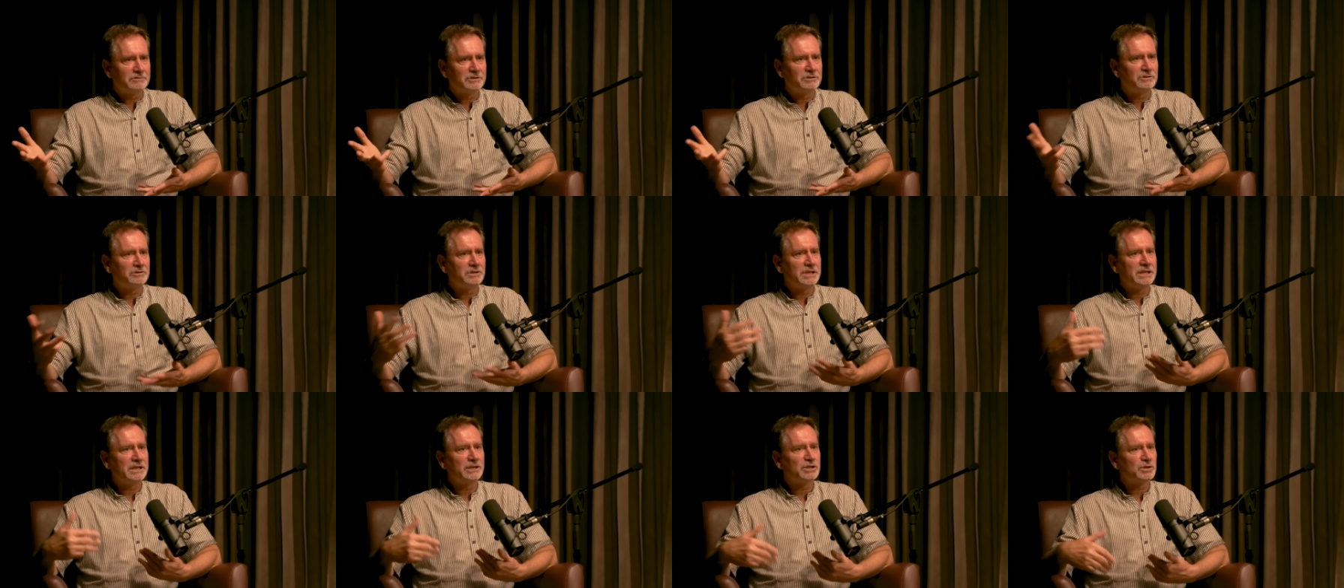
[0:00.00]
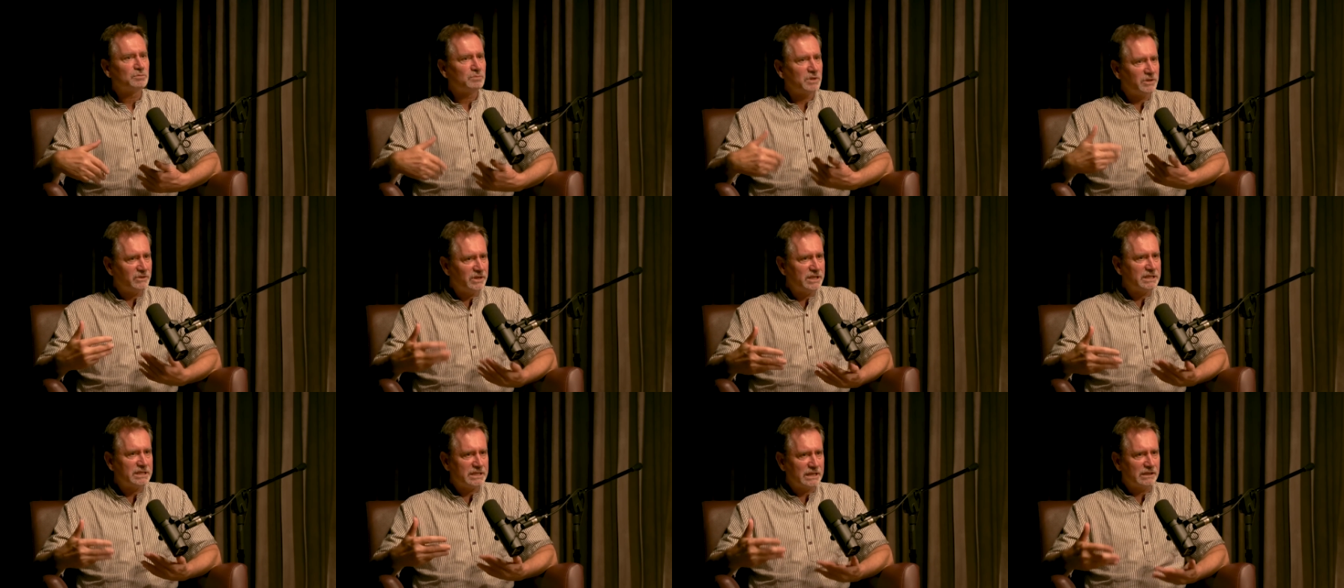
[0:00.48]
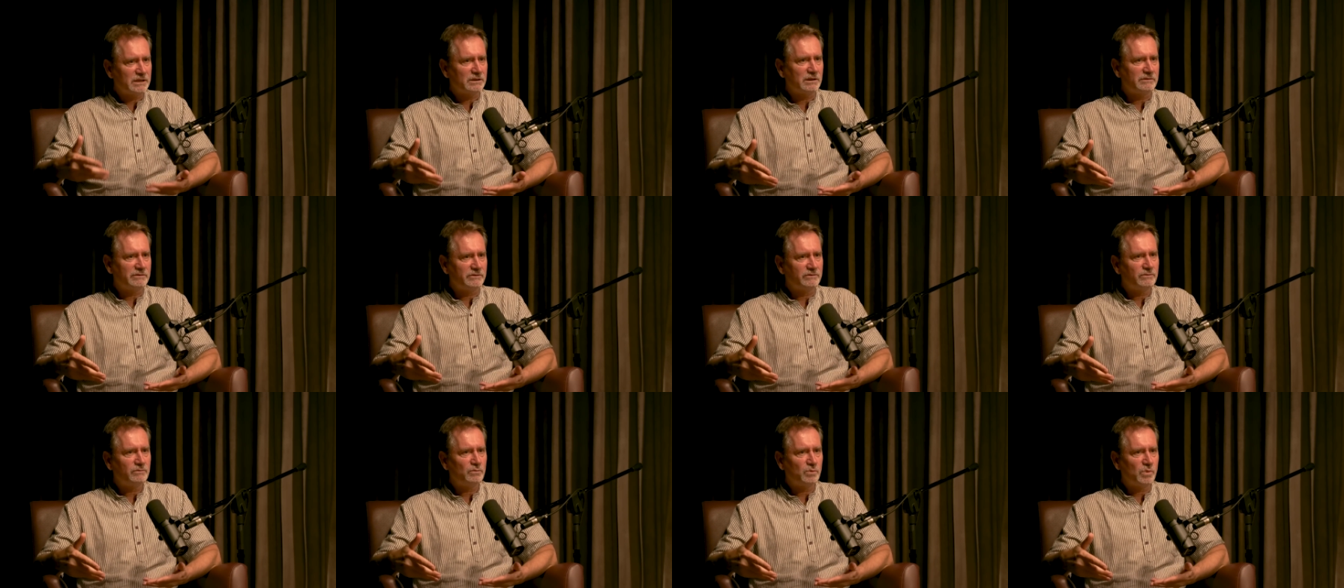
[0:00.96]
to the experiencing
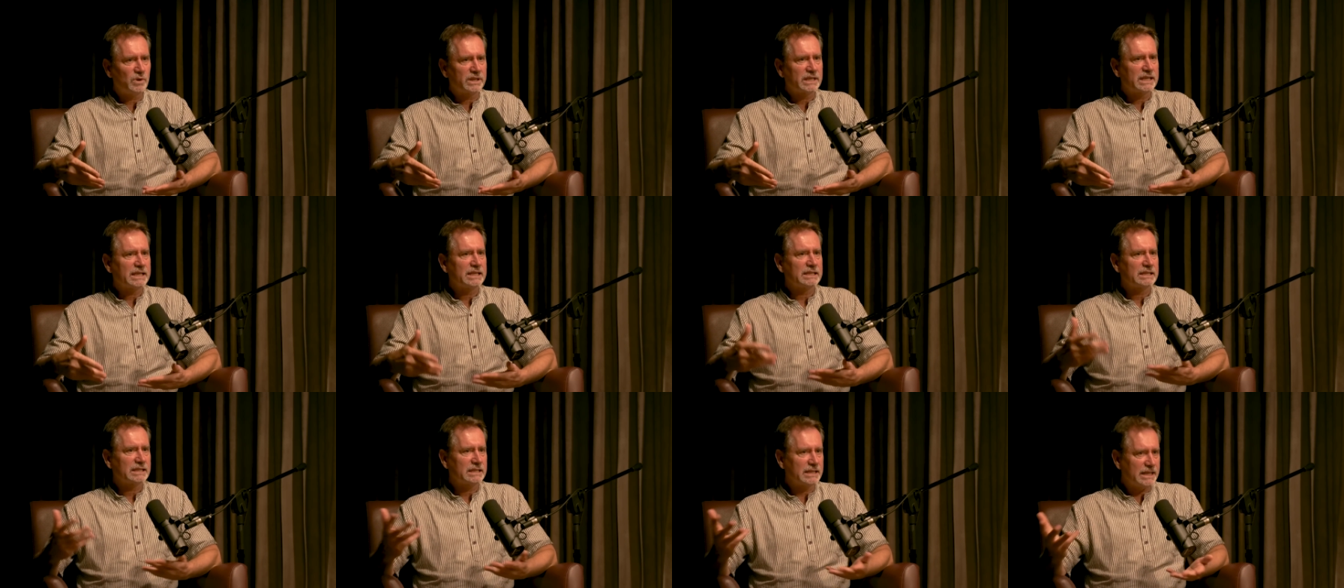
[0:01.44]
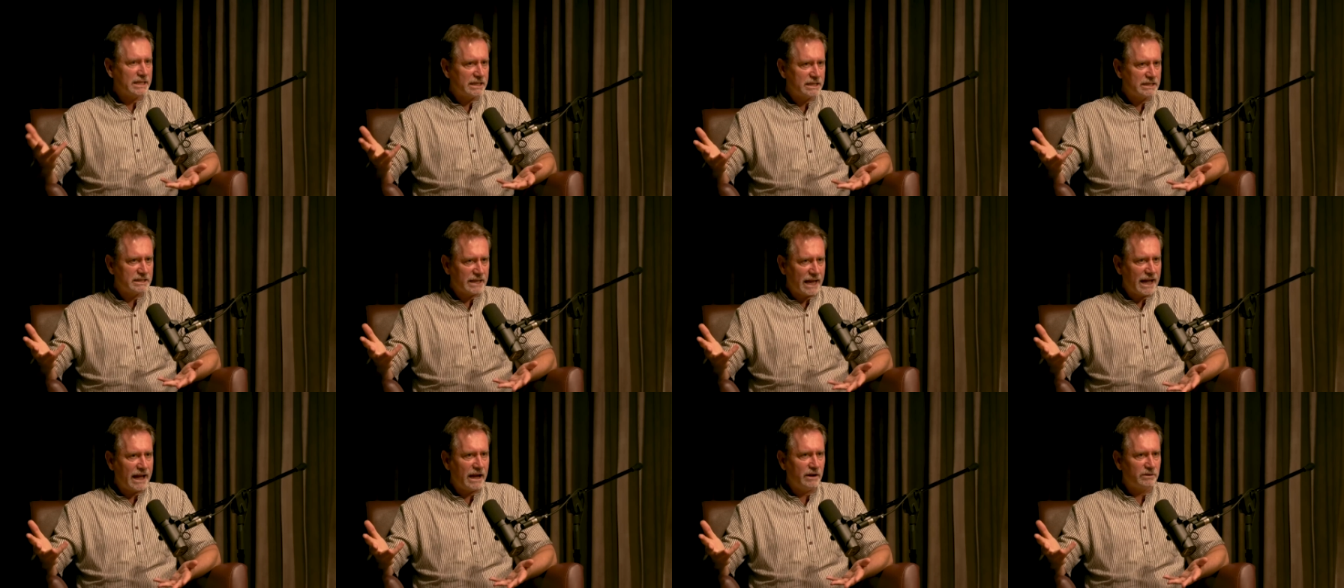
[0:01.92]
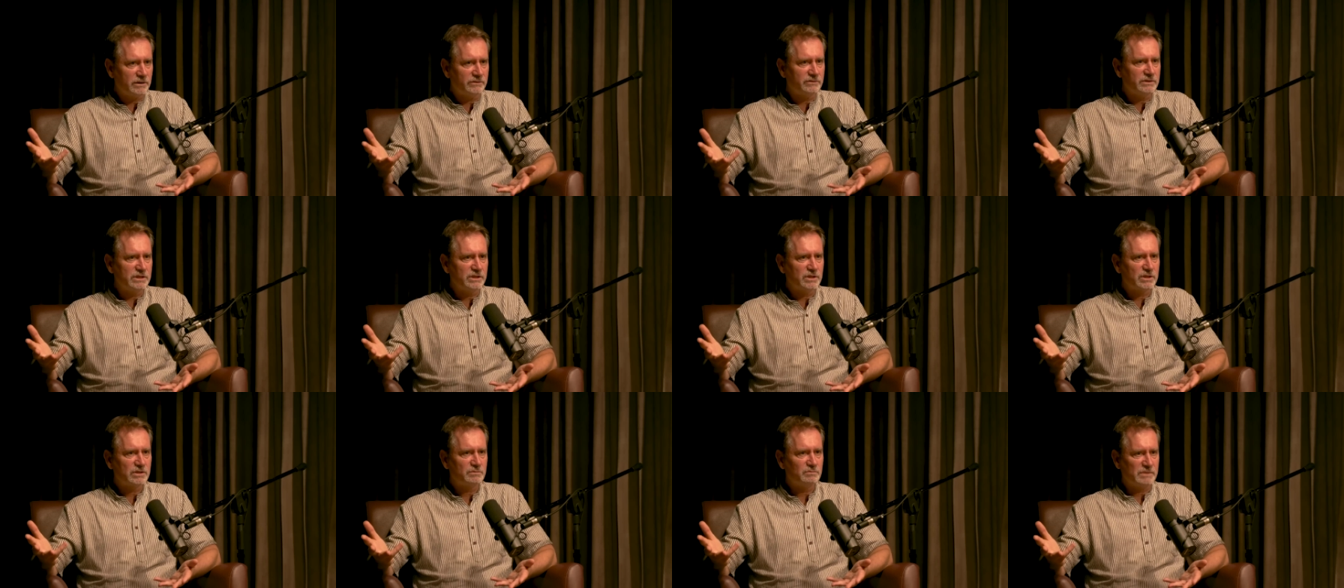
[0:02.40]
of what can get us out of
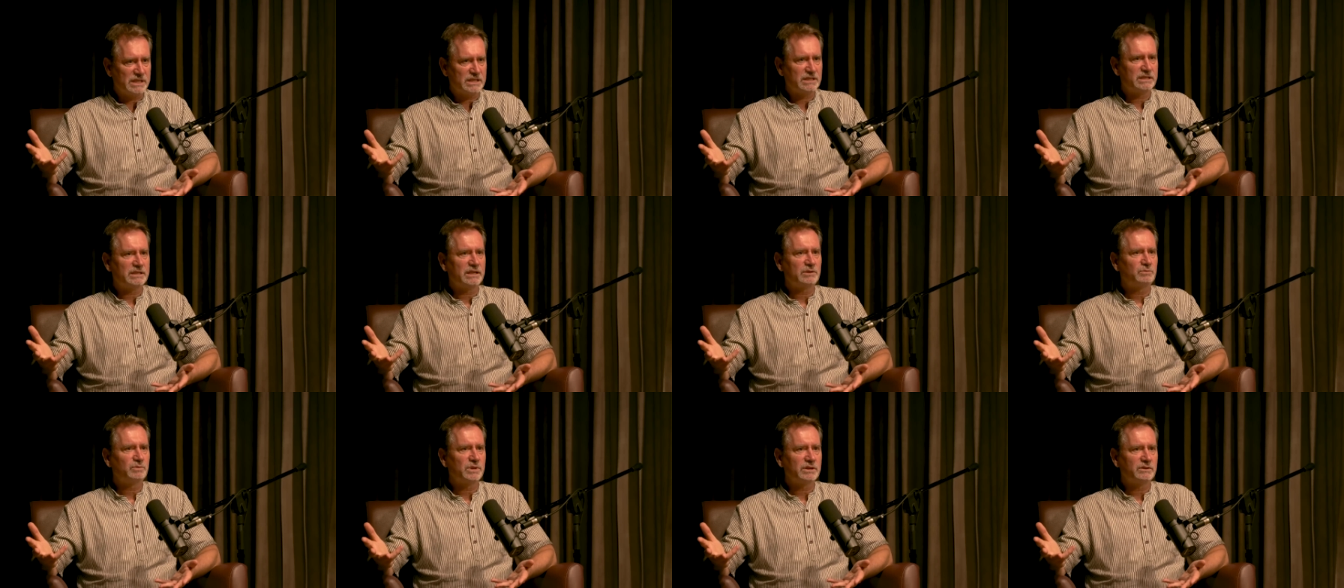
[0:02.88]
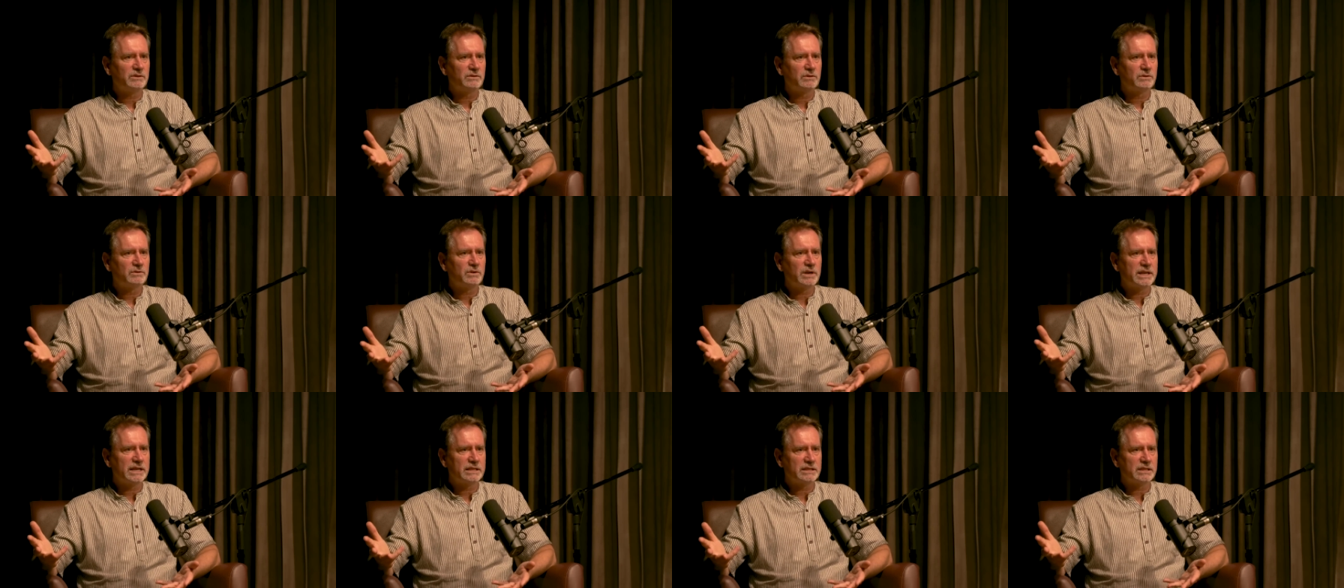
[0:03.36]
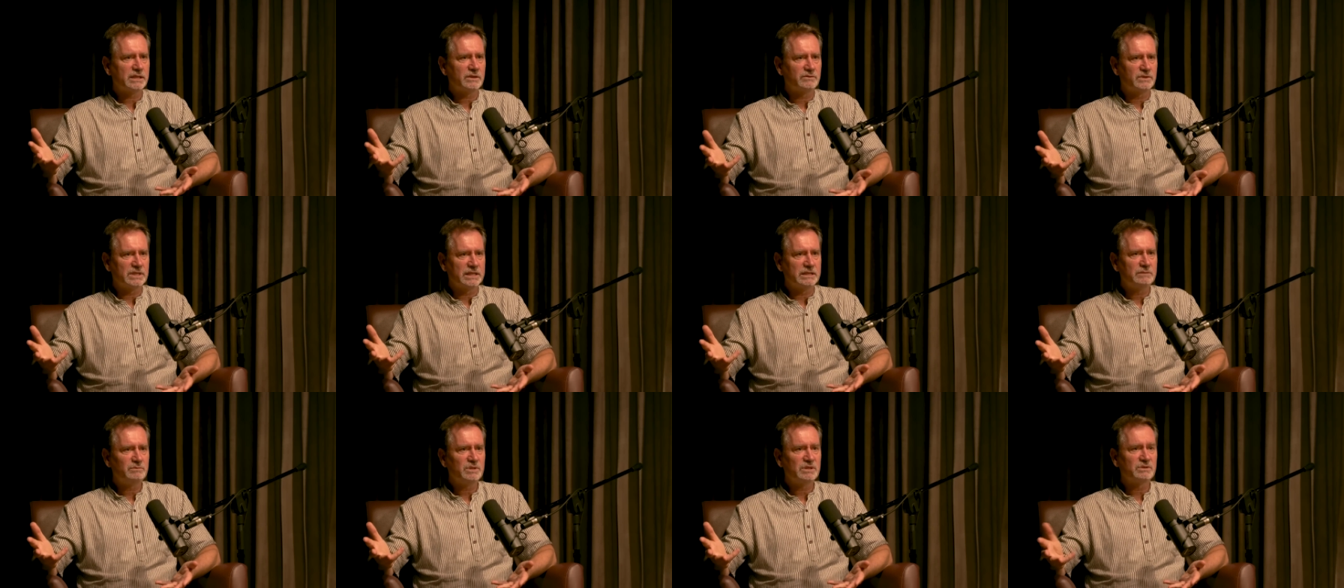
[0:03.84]
this mess that we got ourselves in?